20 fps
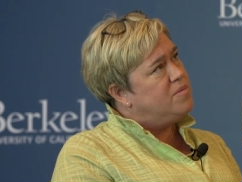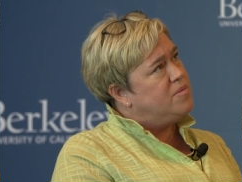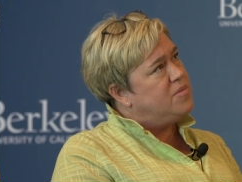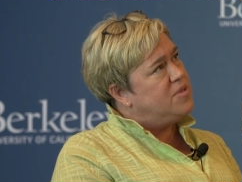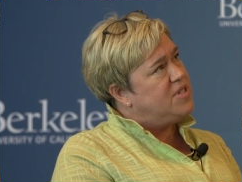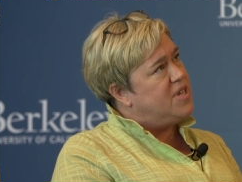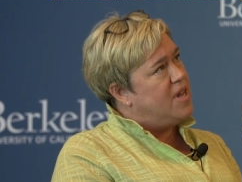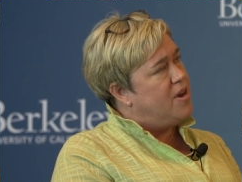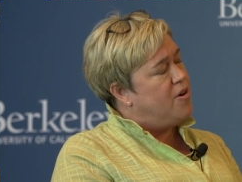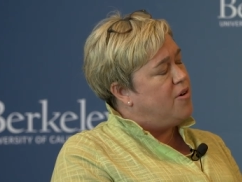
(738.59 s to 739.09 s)

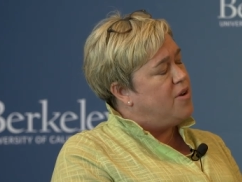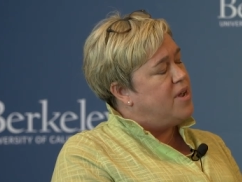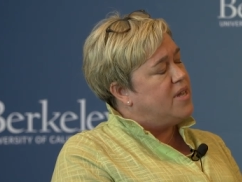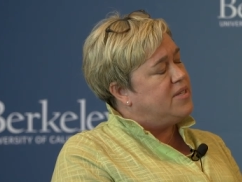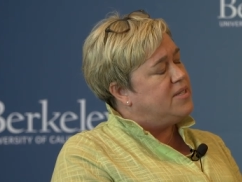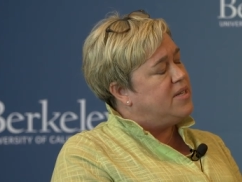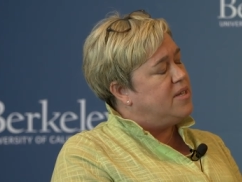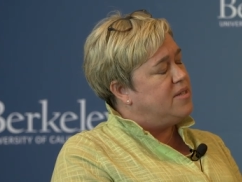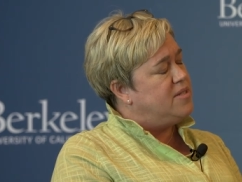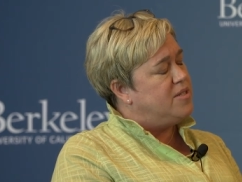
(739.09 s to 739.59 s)
Center
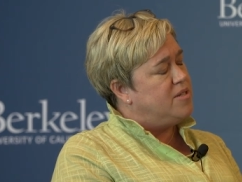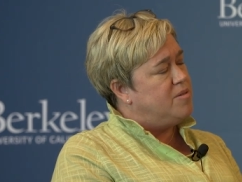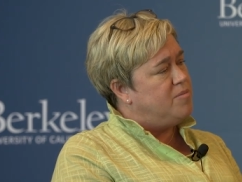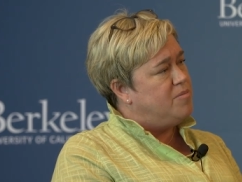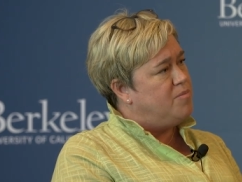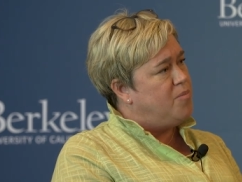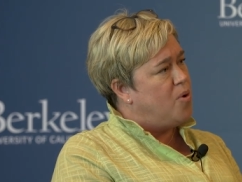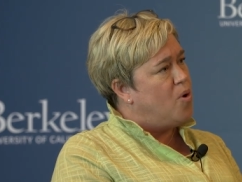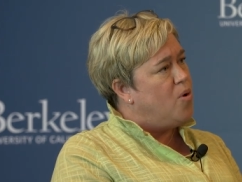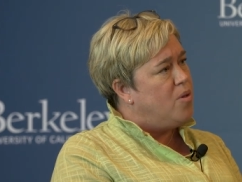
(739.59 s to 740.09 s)
has done
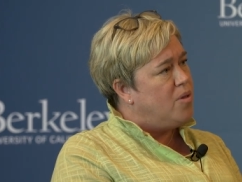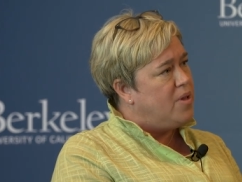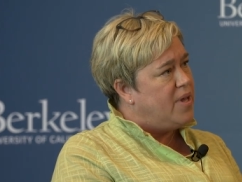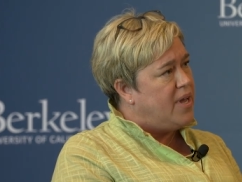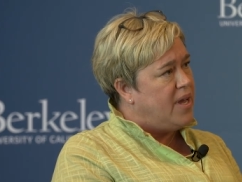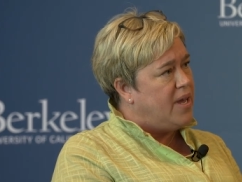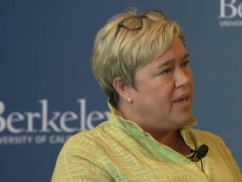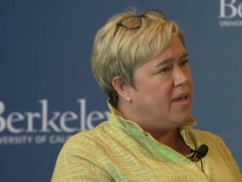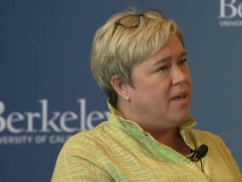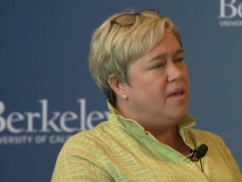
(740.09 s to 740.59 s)
some
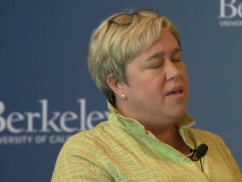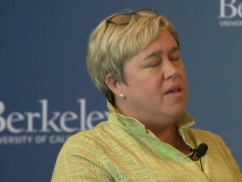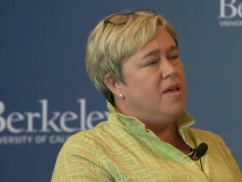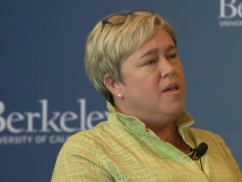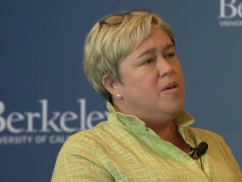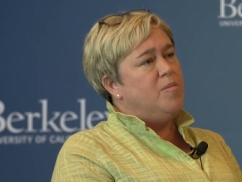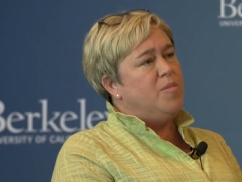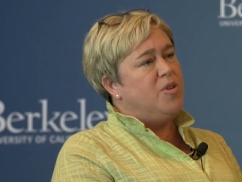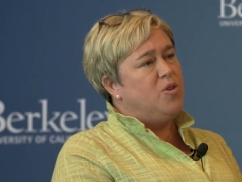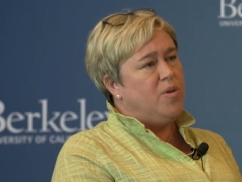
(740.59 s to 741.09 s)
polling
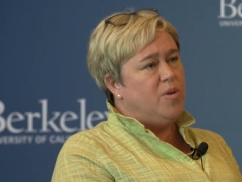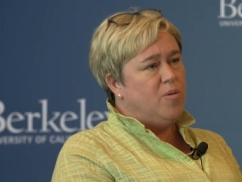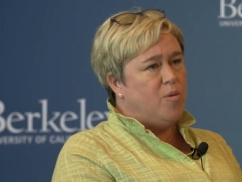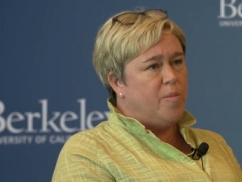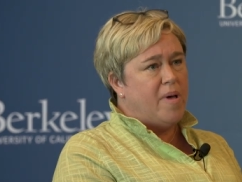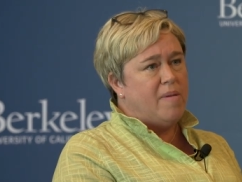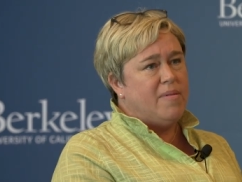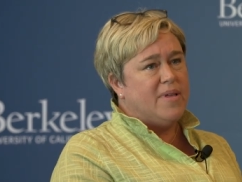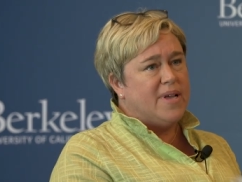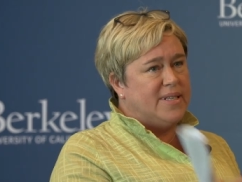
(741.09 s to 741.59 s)
between
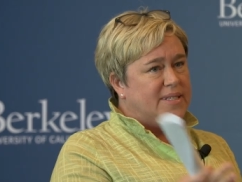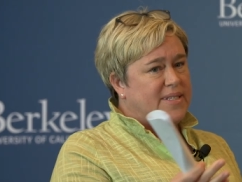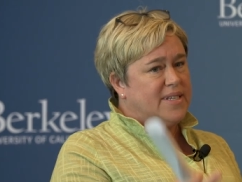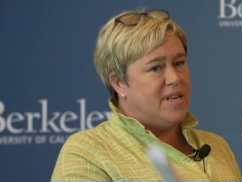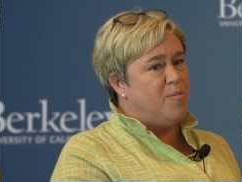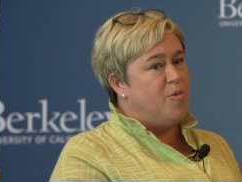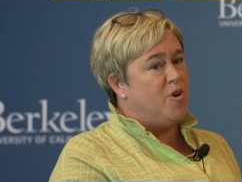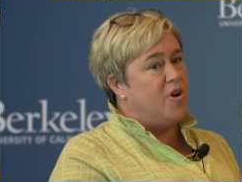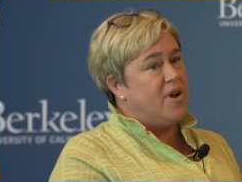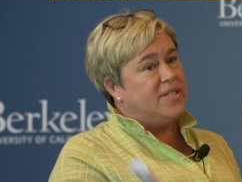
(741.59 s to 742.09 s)
Republicans and
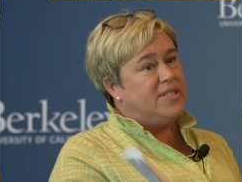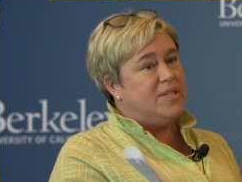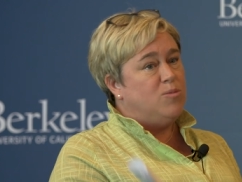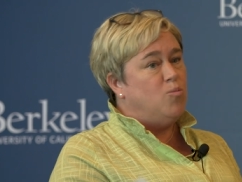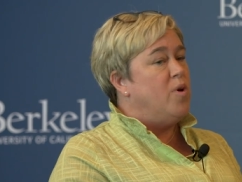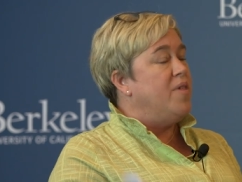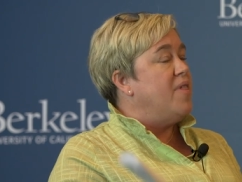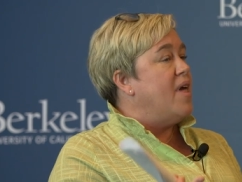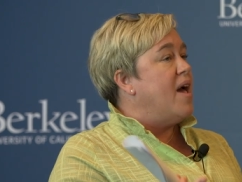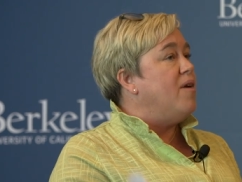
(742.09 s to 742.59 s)
Democrats
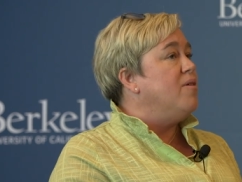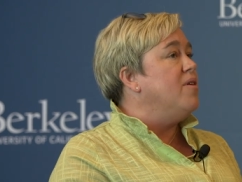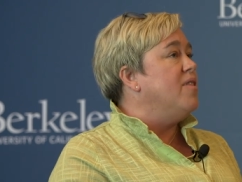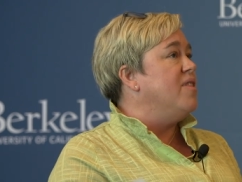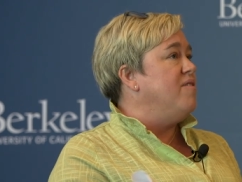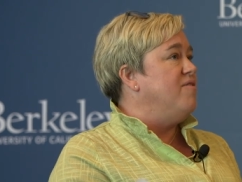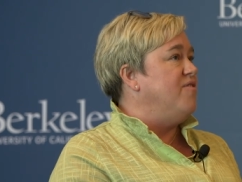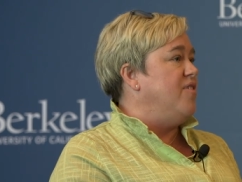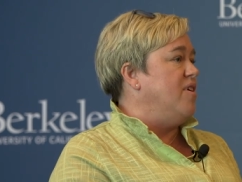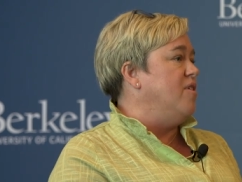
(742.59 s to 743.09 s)
and what, how do
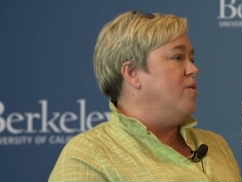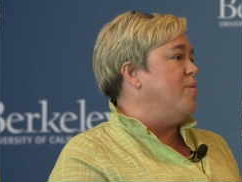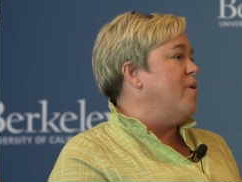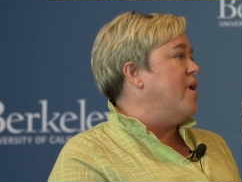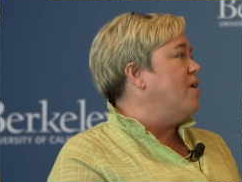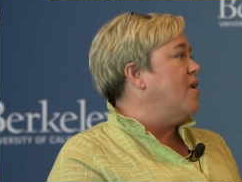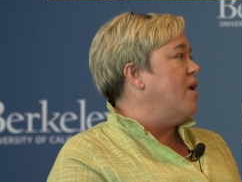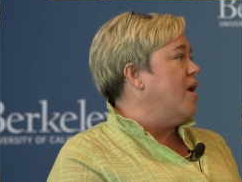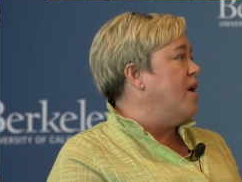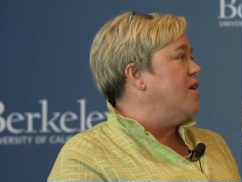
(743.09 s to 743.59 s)
they feel
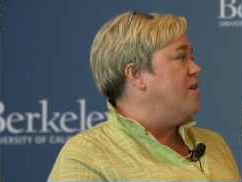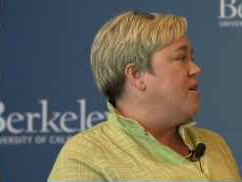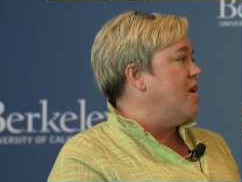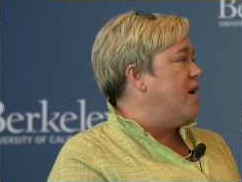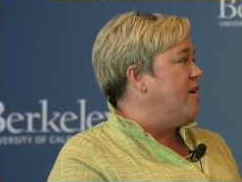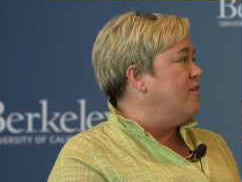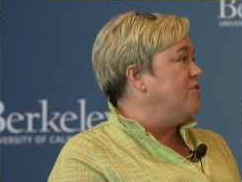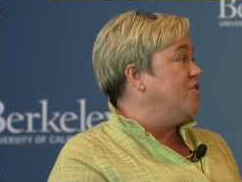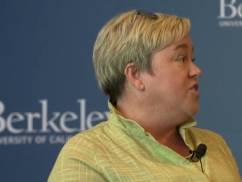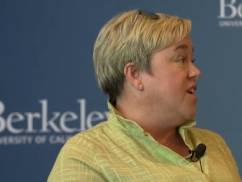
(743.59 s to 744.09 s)
about higher,
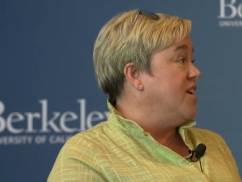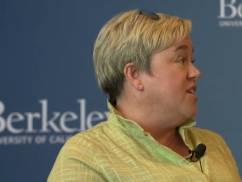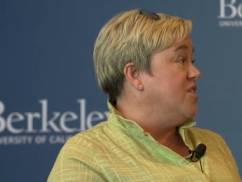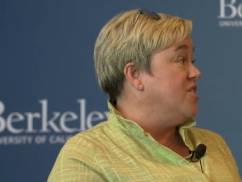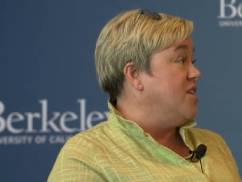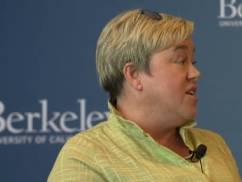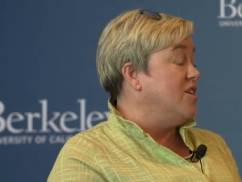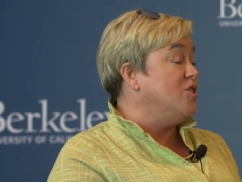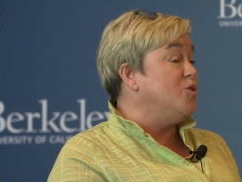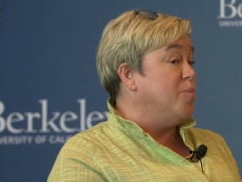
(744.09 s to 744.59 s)

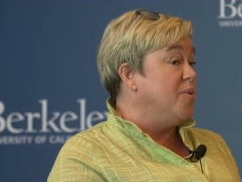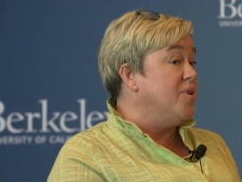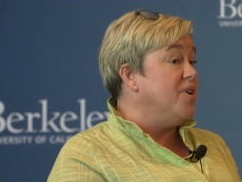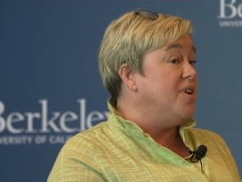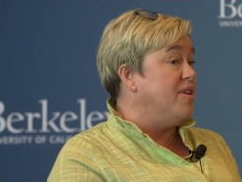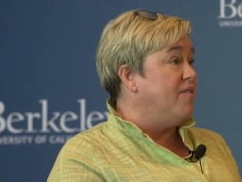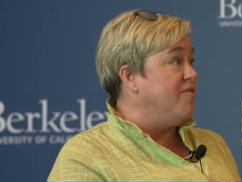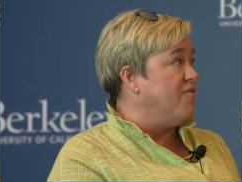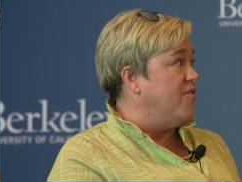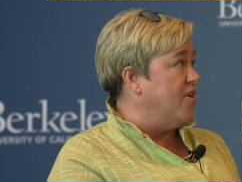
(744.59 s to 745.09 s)
education, and it's
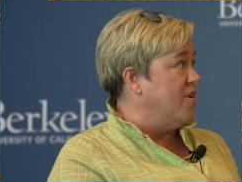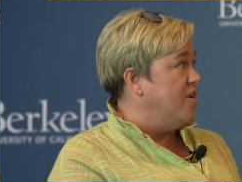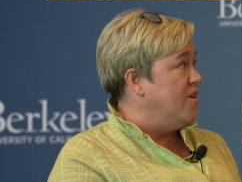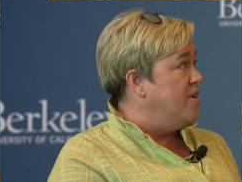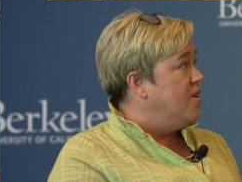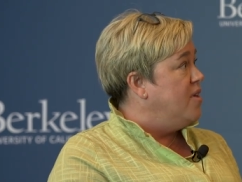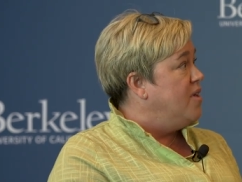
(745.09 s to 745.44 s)
pretty different.